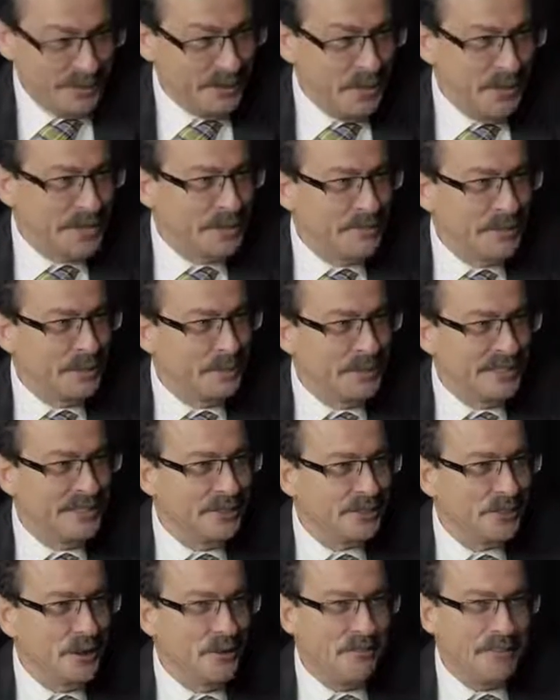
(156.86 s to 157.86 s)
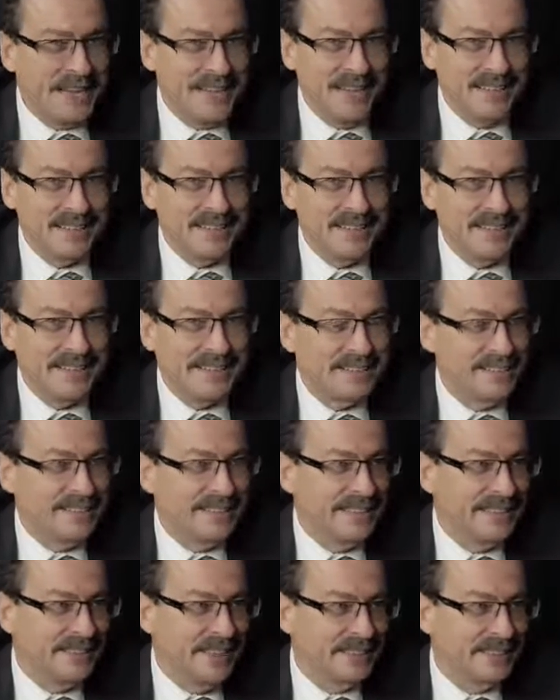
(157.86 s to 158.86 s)
going between the rope and
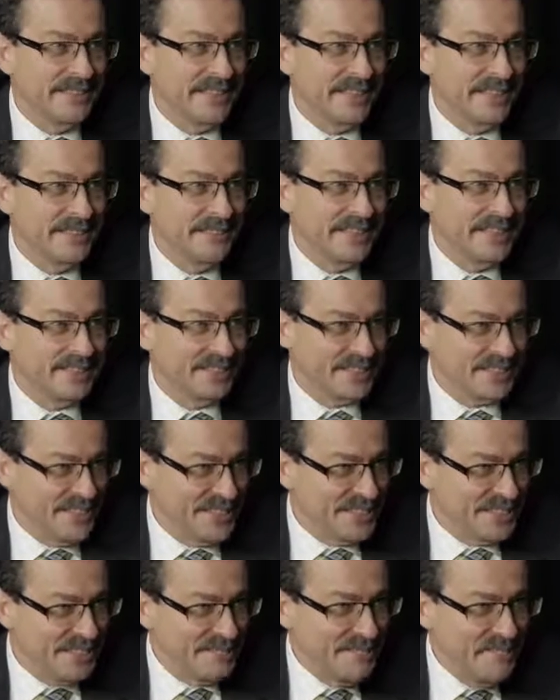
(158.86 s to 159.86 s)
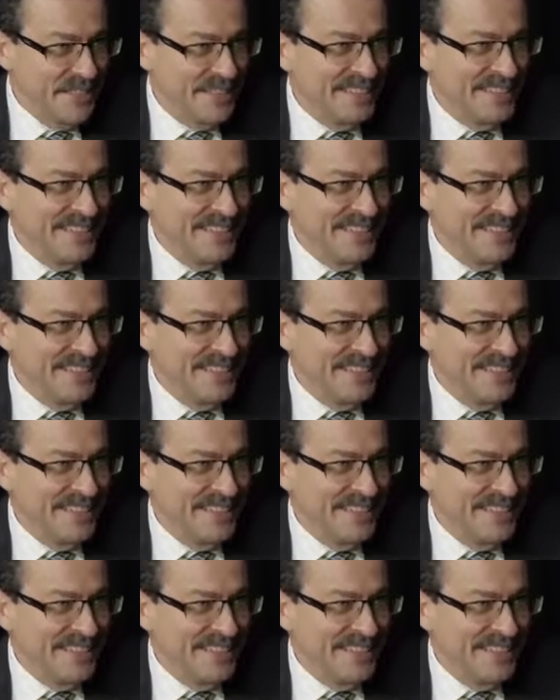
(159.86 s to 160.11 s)
the elevator system.